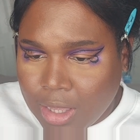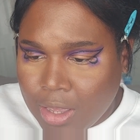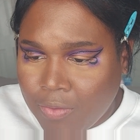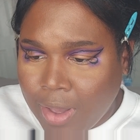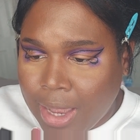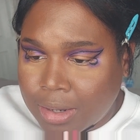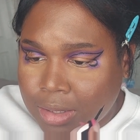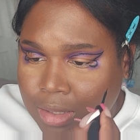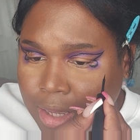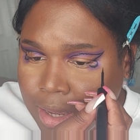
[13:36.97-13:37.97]
if I had to
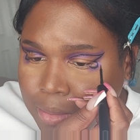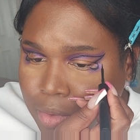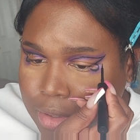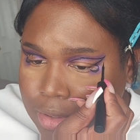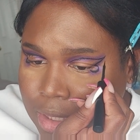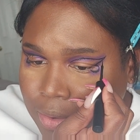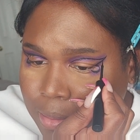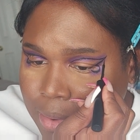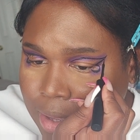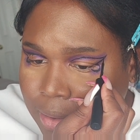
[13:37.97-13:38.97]
say, I'm more
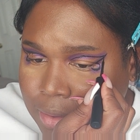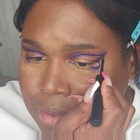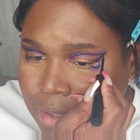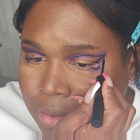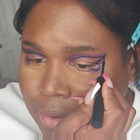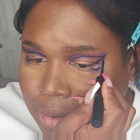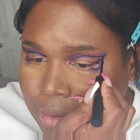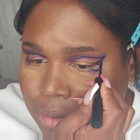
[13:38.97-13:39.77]
Southern Belle Southern.